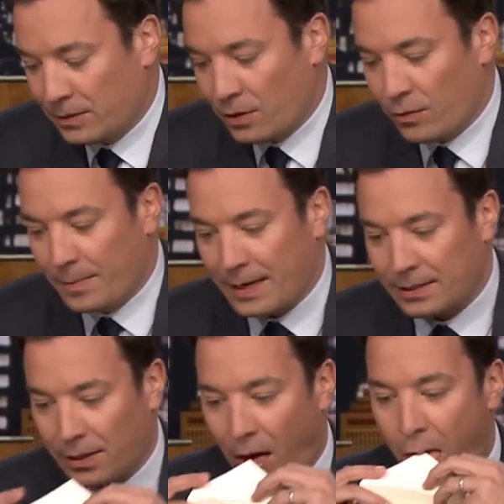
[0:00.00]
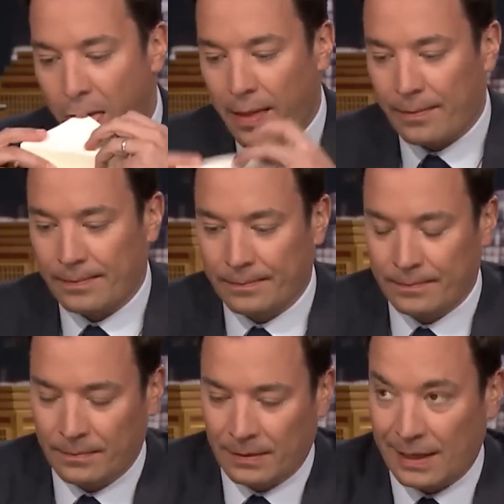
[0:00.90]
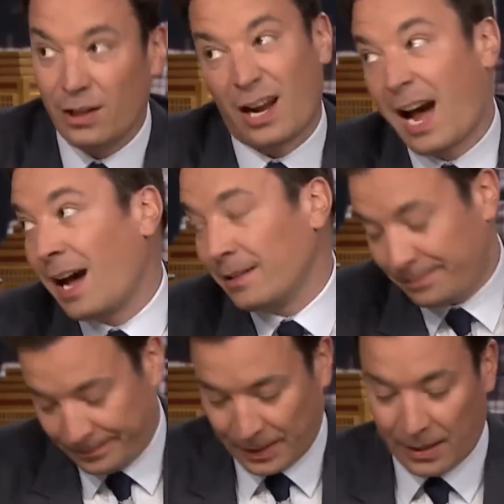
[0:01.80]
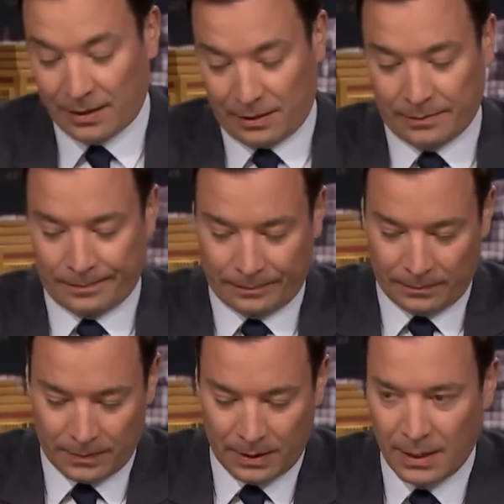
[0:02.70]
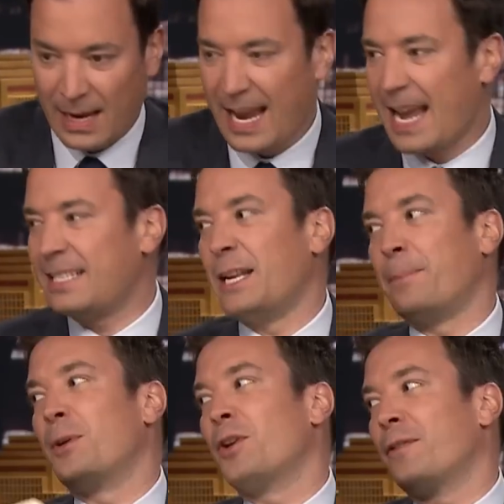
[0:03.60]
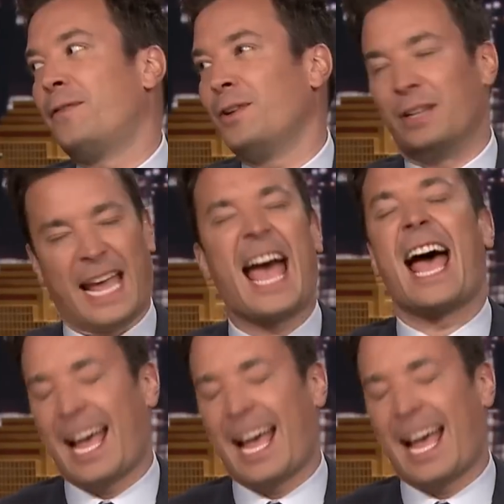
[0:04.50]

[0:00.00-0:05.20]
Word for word: So romantic. They look hot. hot. Isn't it beautiful? Yeah.